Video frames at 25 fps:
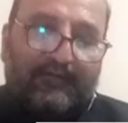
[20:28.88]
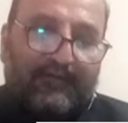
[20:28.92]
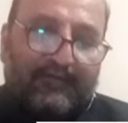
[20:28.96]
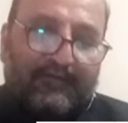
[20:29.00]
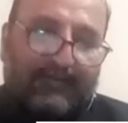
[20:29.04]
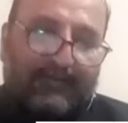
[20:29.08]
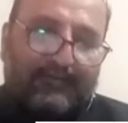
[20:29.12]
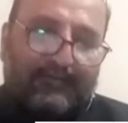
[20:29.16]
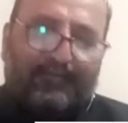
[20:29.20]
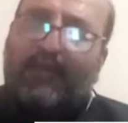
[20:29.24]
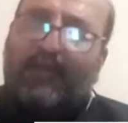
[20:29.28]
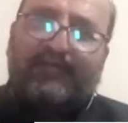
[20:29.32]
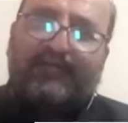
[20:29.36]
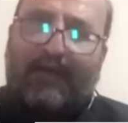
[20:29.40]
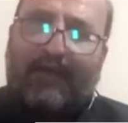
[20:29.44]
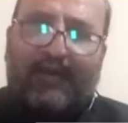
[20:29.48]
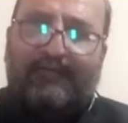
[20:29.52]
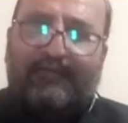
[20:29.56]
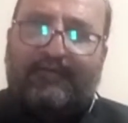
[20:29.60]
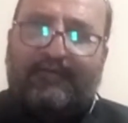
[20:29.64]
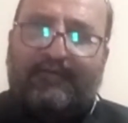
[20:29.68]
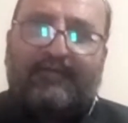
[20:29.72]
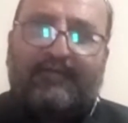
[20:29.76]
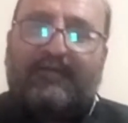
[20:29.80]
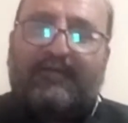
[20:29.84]
LIS
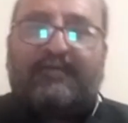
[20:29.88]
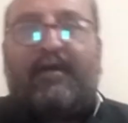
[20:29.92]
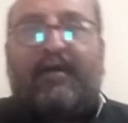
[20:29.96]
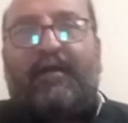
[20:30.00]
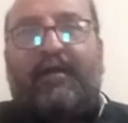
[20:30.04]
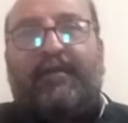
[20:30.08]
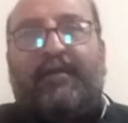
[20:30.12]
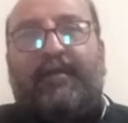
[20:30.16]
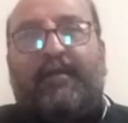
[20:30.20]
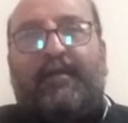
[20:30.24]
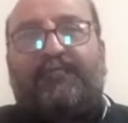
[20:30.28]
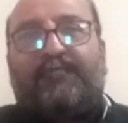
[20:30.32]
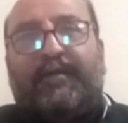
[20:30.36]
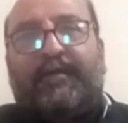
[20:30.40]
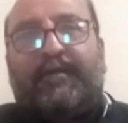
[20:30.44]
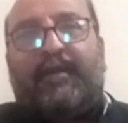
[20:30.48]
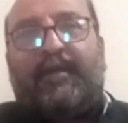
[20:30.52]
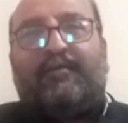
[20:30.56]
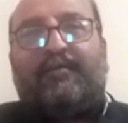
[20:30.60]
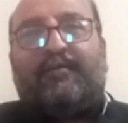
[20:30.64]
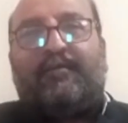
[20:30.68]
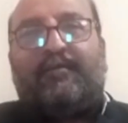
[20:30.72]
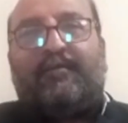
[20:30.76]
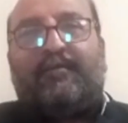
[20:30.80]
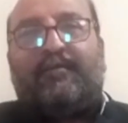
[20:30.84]
education system.
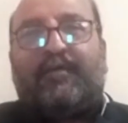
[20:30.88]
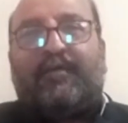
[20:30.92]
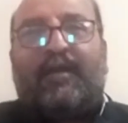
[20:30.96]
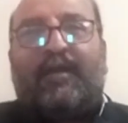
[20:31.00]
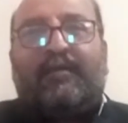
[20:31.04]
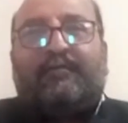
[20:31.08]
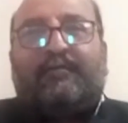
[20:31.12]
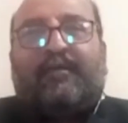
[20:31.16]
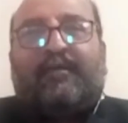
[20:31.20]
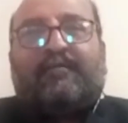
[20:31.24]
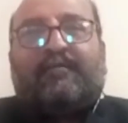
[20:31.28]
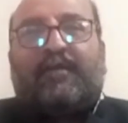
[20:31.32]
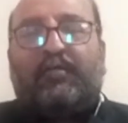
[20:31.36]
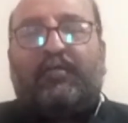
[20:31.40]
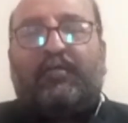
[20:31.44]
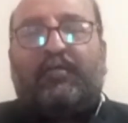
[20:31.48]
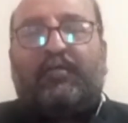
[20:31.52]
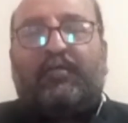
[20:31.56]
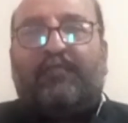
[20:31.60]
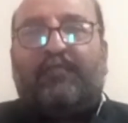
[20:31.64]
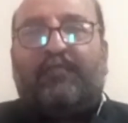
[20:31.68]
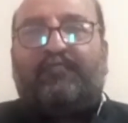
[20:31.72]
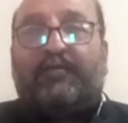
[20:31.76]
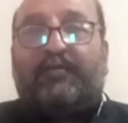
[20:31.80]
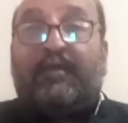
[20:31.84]
I
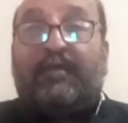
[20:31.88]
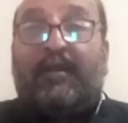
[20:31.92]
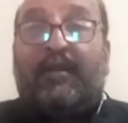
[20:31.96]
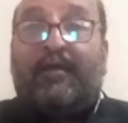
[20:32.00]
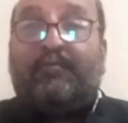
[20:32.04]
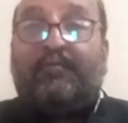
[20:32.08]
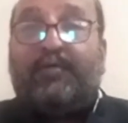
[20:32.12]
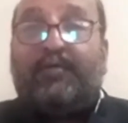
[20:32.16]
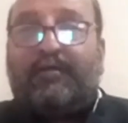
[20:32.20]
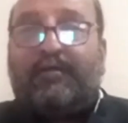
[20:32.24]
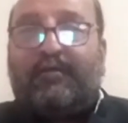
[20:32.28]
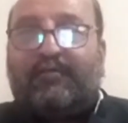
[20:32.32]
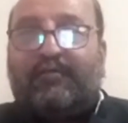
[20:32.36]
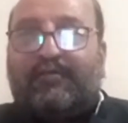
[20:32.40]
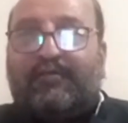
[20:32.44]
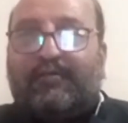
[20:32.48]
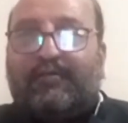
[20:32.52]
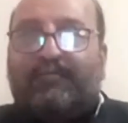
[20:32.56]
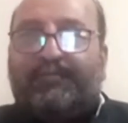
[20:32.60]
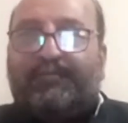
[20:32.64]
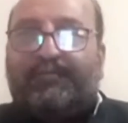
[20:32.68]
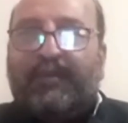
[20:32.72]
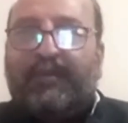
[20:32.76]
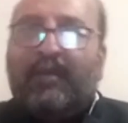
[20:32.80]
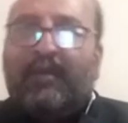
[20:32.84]
identified several
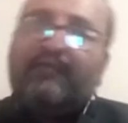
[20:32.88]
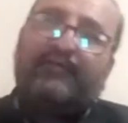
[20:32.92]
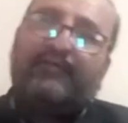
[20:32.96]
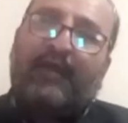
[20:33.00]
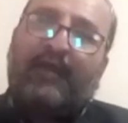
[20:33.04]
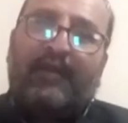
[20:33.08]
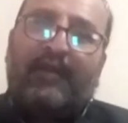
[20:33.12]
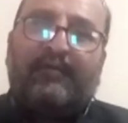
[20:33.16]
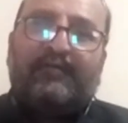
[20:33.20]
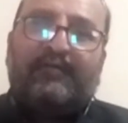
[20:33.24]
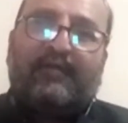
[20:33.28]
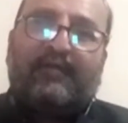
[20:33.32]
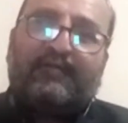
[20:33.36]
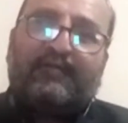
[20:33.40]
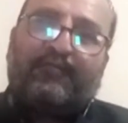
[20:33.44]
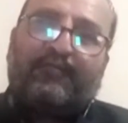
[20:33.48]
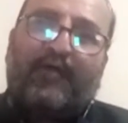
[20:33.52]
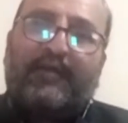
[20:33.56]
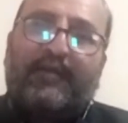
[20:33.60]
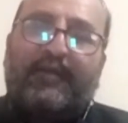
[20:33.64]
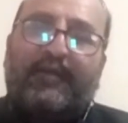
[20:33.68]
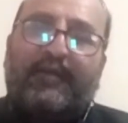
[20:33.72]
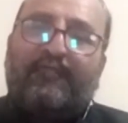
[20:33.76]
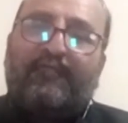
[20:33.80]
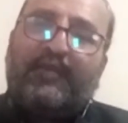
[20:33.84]
challenges. The
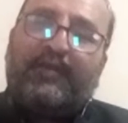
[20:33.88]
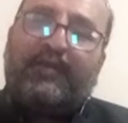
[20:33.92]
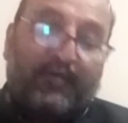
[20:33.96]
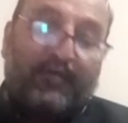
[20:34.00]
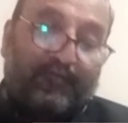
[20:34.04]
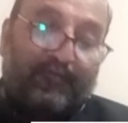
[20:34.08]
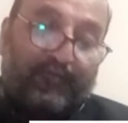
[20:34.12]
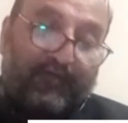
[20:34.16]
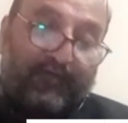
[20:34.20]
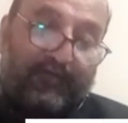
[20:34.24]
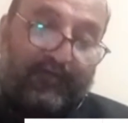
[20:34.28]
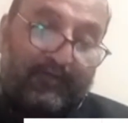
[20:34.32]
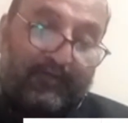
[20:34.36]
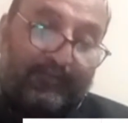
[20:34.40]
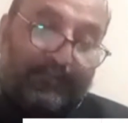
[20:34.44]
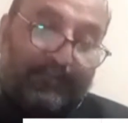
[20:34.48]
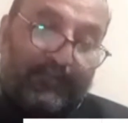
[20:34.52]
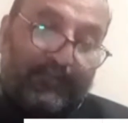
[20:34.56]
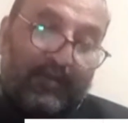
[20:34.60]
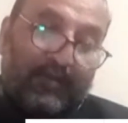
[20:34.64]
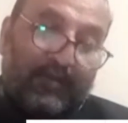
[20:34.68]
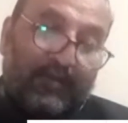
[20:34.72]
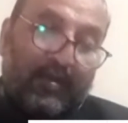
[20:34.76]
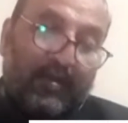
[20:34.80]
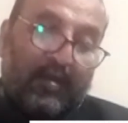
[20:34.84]
challenges are the order of
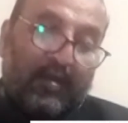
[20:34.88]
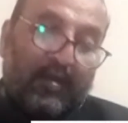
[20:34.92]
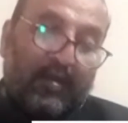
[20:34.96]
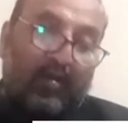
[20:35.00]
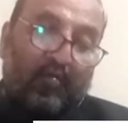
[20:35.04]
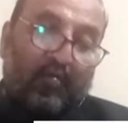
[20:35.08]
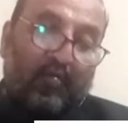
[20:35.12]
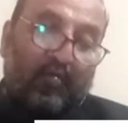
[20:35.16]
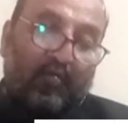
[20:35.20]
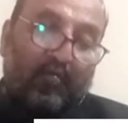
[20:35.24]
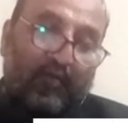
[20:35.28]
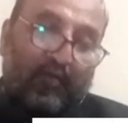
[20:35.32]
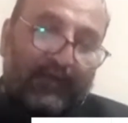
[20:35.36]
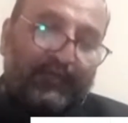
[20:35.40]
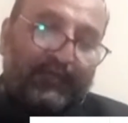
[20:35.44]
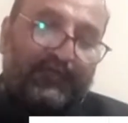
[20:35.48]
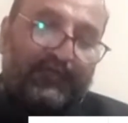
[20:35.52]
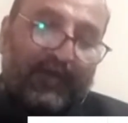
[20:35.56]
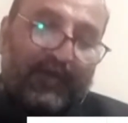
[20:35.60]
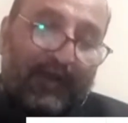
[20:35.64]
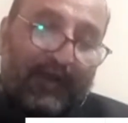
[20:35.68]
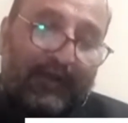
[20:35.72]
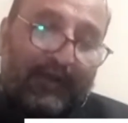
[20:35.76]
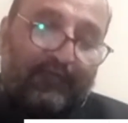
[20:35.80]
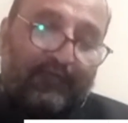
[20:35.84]
the day.
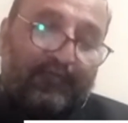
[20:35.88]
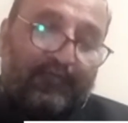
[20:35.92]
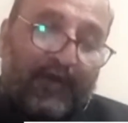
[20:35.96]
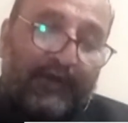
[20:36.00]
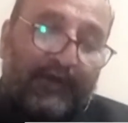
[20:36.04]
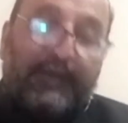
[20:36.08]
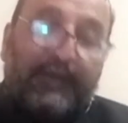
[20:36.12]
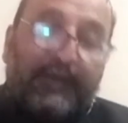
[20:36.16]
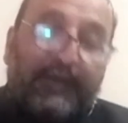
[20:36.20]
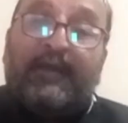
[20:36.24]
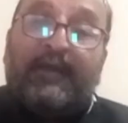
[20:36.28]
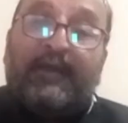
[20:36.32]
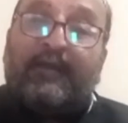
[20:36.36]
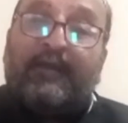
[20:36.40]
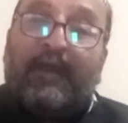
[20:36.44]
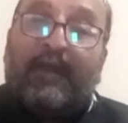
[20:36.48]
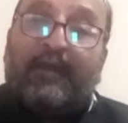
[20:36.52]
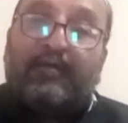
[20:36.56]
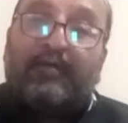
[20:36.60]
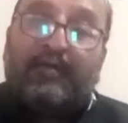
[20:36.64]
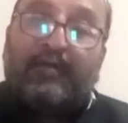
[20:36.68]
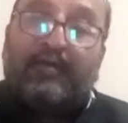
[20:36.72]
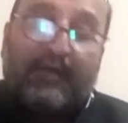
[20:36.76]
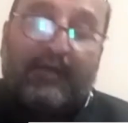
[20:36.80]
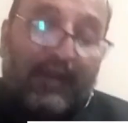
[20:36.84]
Challenges not only for the
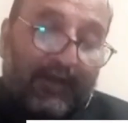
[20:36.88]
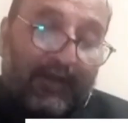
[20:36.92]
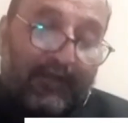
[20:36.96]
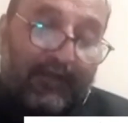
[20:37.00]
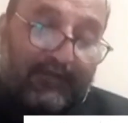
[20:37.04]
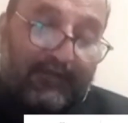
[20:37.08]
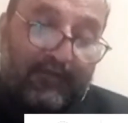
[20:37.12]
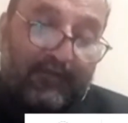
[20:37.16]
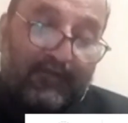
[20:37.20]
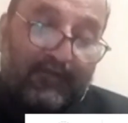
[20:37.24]
librarianship,